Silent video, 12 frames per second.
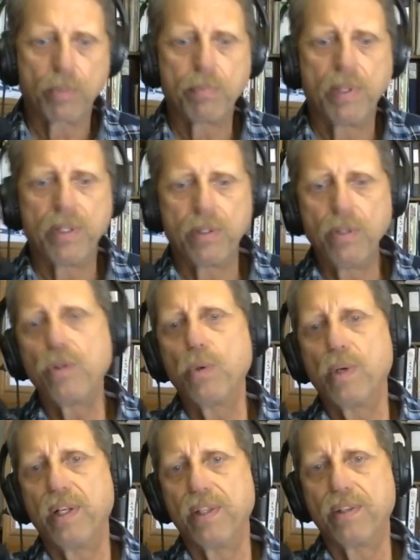but it didn't do
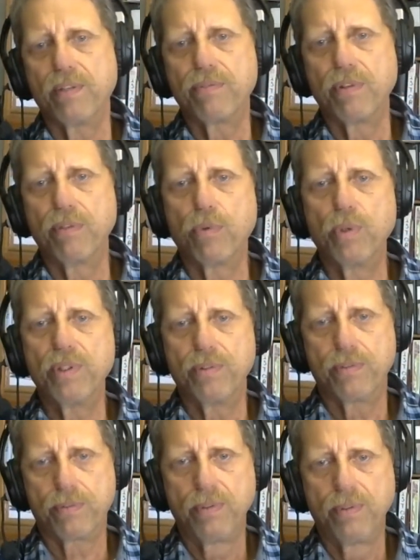anything for the
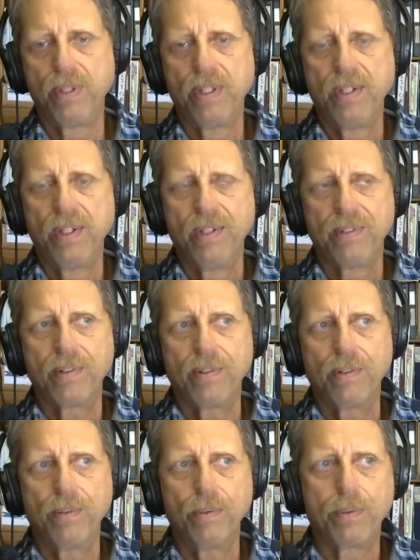voices.
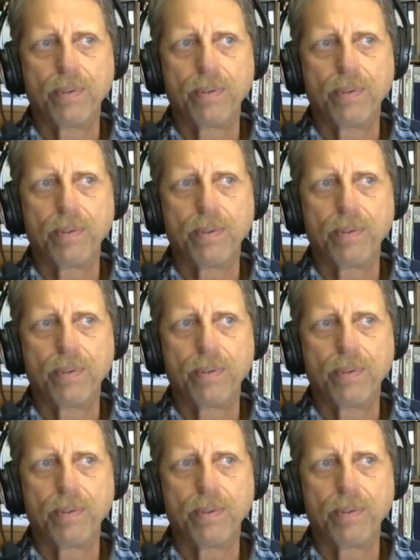So,